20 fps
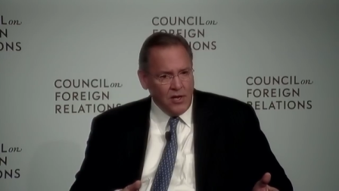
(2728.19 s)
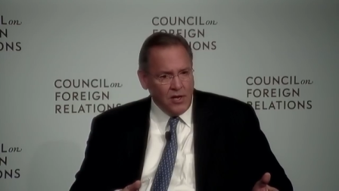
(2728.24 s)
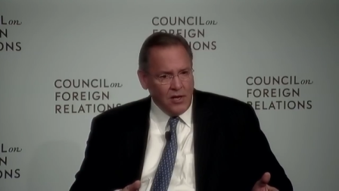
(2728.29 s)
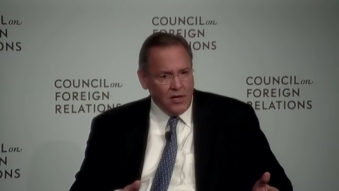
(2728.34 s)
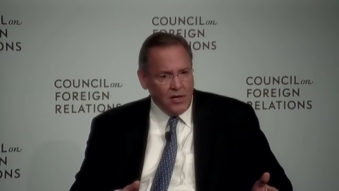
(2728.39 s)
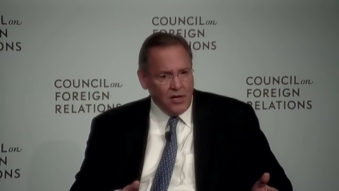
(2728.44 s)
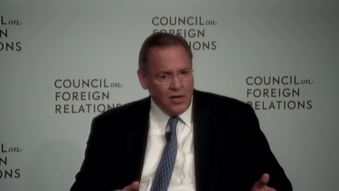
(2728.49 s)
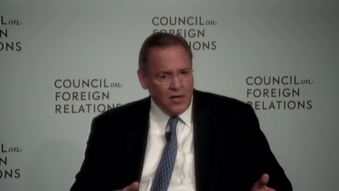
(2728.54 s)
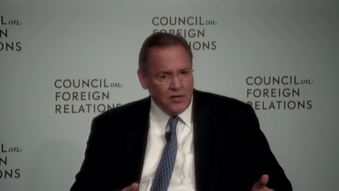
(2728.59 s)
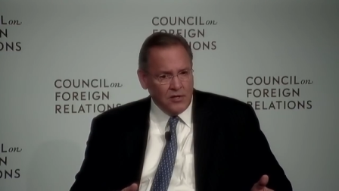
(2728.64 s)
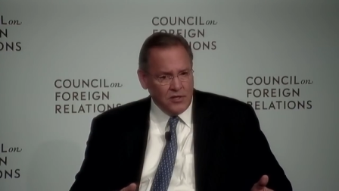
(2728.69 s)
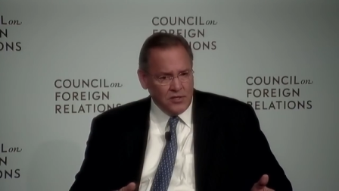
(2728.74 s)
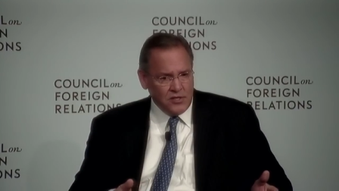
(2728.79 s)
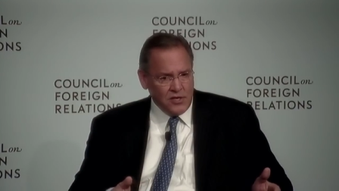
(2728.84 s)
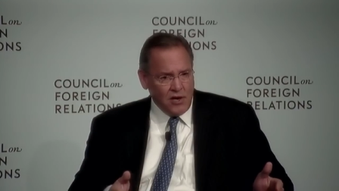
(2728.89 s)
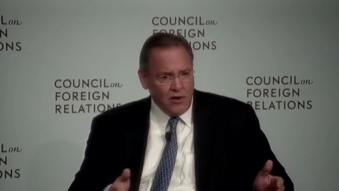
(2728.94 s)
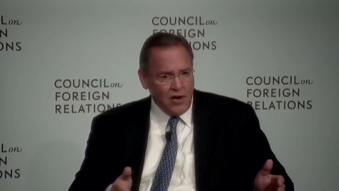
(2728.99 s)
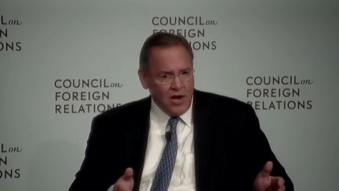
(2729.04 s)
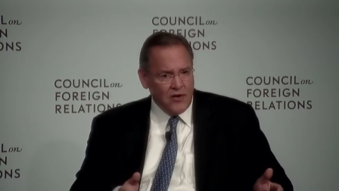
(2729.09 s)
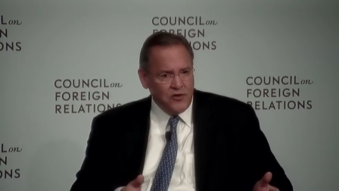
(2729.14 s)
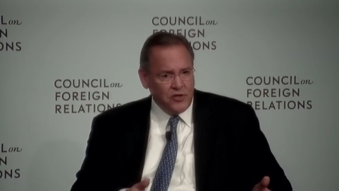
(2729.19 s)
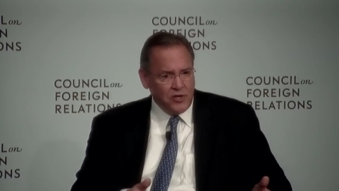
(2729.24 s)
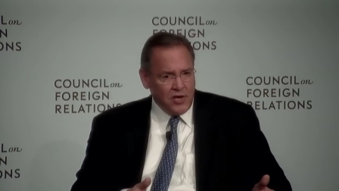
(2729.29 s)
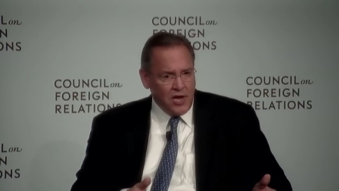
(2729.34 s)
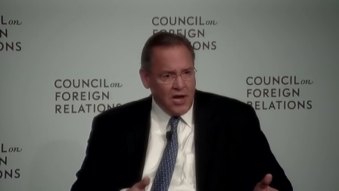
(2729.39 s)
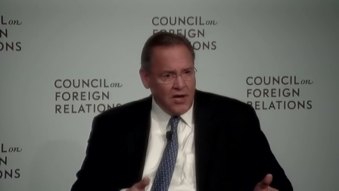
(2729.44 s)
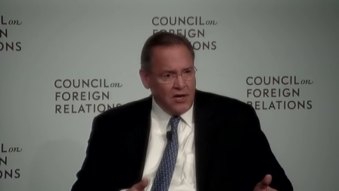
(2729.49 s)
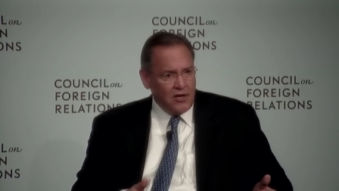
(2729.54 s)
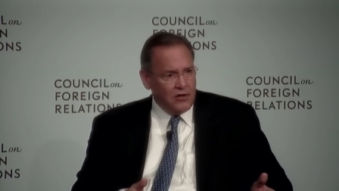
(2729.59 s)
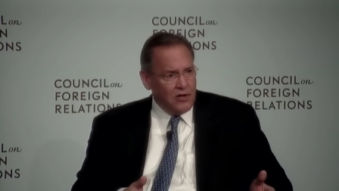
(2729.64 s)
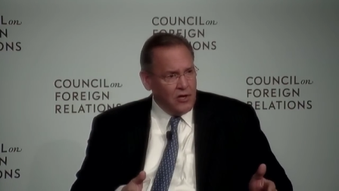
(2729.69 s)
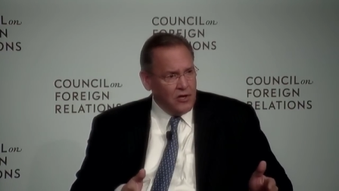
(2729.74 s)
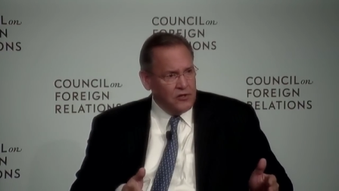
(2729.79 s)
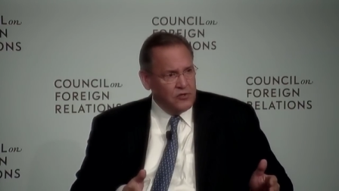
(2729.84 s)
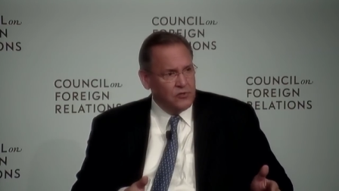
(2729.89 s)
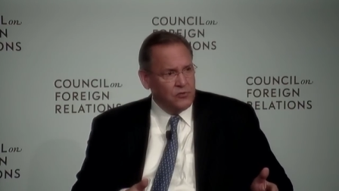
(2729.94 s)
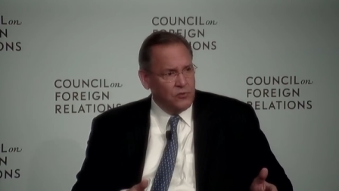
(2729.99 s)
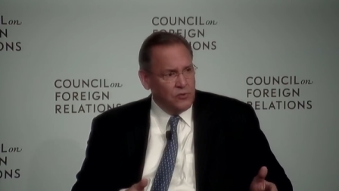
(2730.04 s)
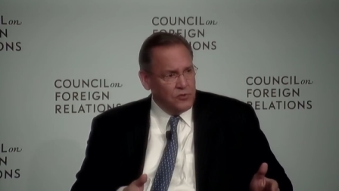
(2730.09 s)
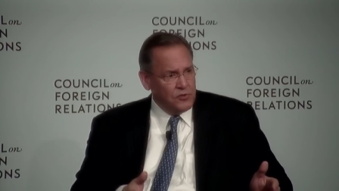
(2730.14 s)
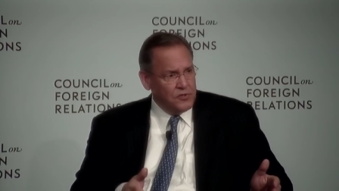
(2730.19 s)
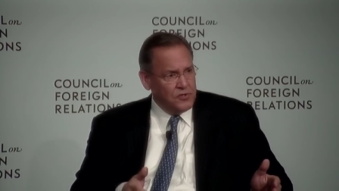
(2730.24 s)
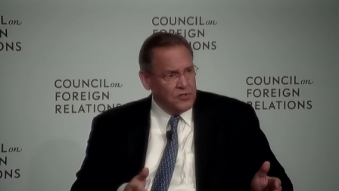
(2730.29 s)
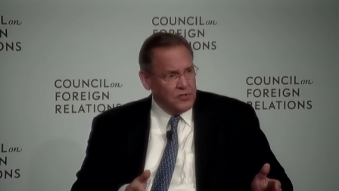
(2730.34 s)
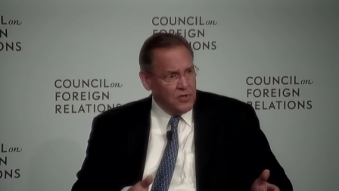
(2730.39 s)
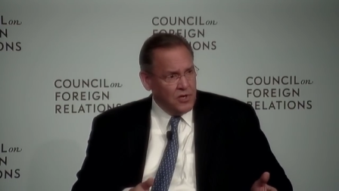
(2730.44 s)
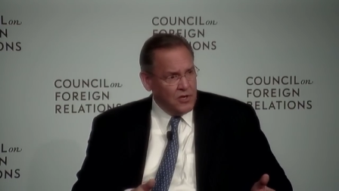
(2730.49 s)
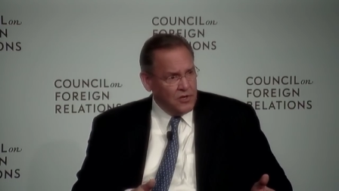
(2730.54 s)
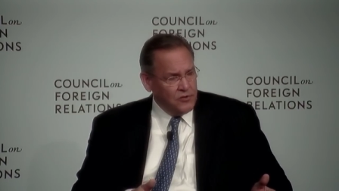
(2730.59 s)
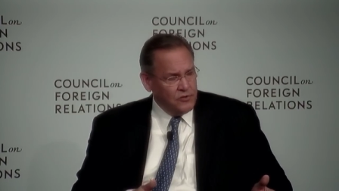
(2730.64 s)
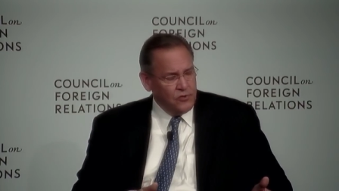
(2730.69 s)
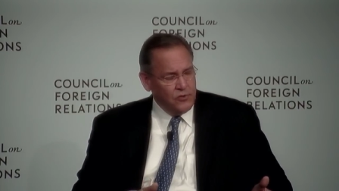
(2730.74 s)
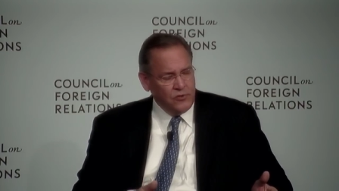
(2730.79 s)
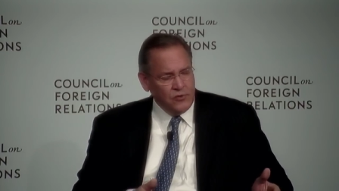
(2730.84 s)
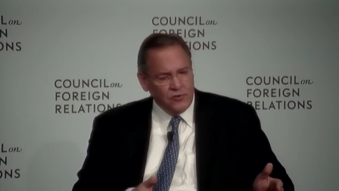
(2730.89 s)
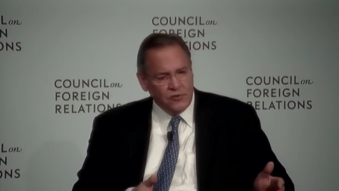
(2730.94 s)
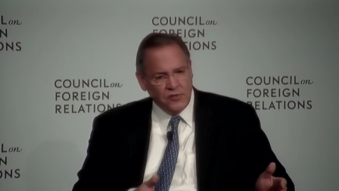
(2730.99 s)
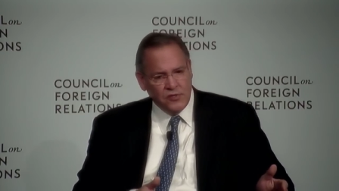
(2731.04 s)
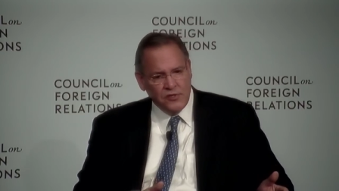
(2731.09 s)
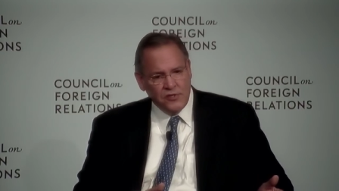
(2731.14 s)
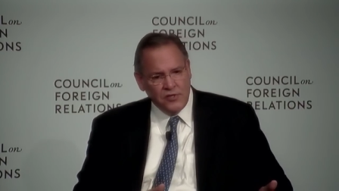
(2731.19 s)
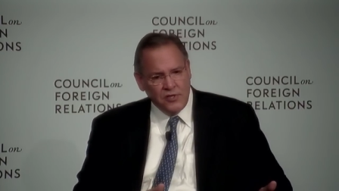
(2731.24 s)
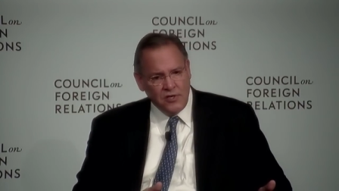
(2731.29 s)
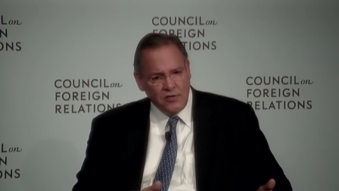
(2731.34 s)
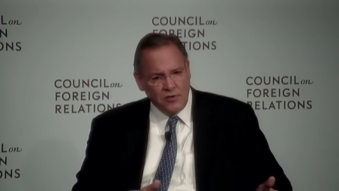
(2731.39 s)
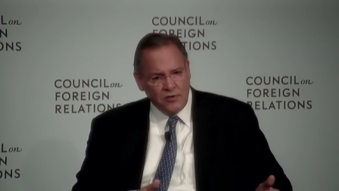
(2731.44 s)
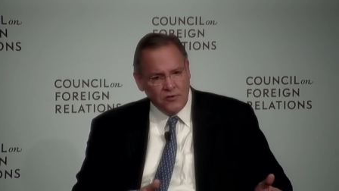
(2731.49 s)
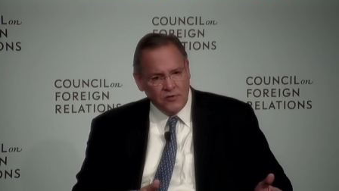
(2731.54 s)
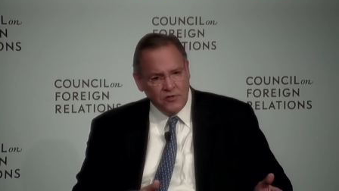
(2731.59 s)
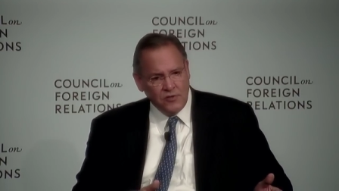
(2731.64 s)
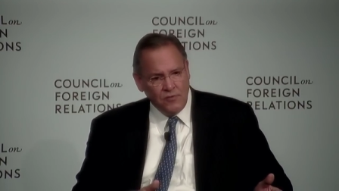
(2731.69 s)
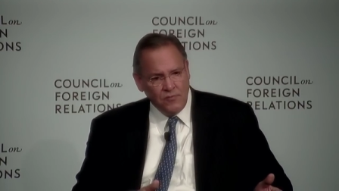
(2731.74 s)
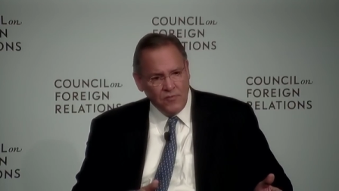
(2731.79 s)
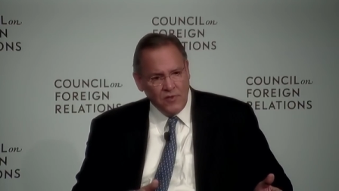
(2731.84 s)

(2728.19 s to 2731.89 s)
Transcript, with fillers: uh, to start educating the high school uh, juniors and seniors.